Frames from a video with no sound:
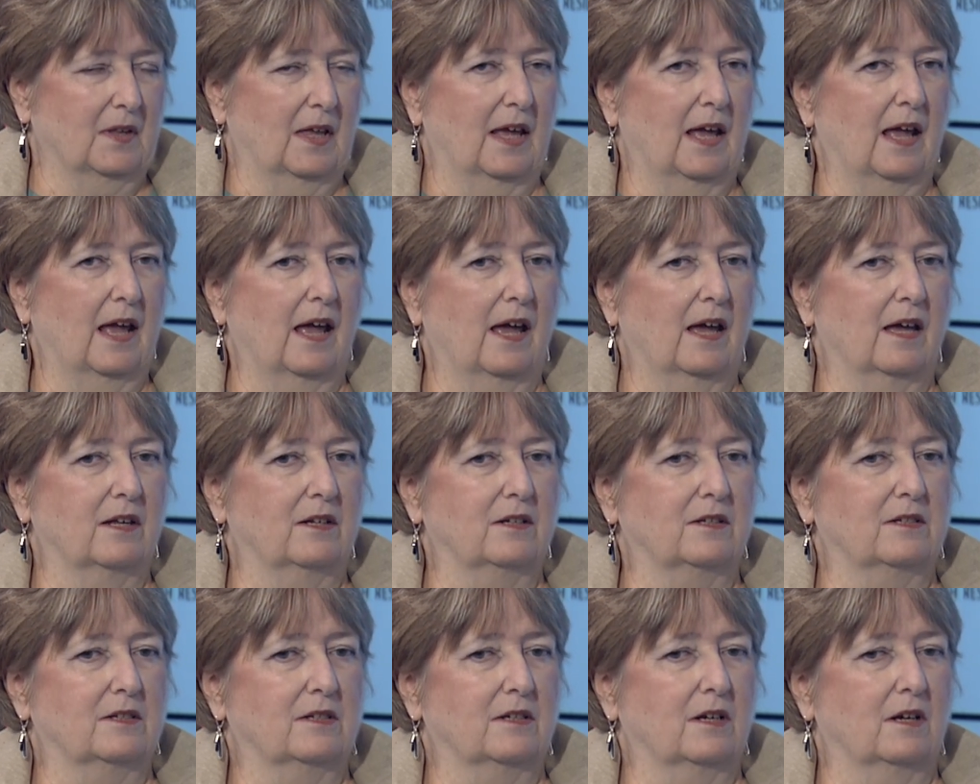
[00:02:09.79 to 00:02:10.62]

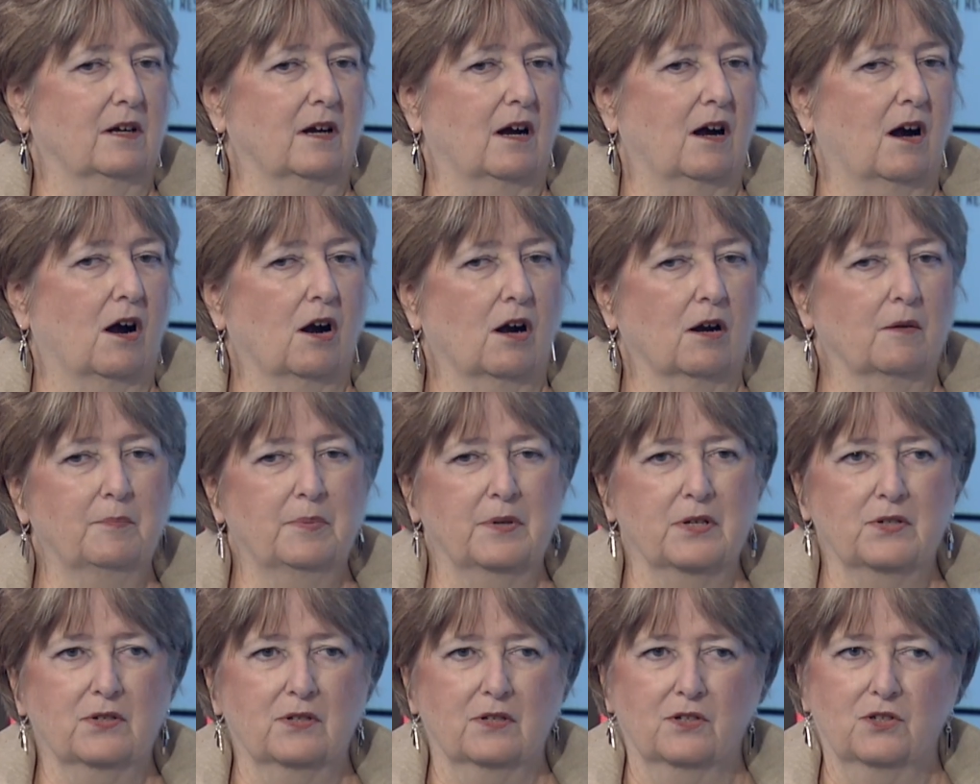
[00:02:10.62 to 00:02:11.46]
And our
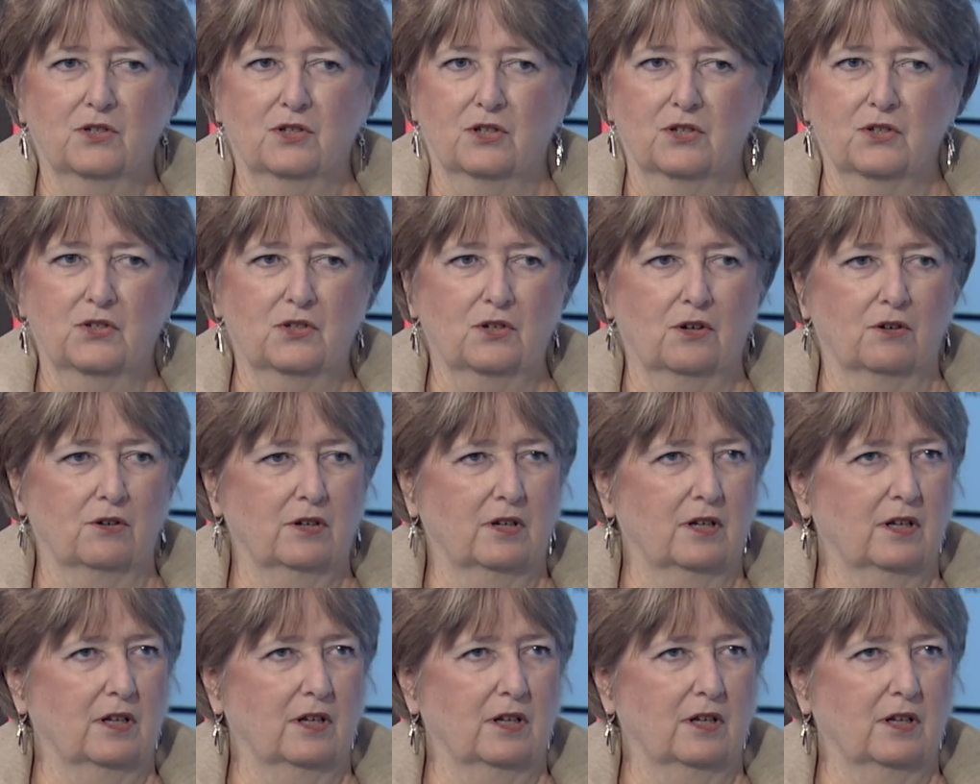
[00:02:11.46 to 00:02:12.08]
business just started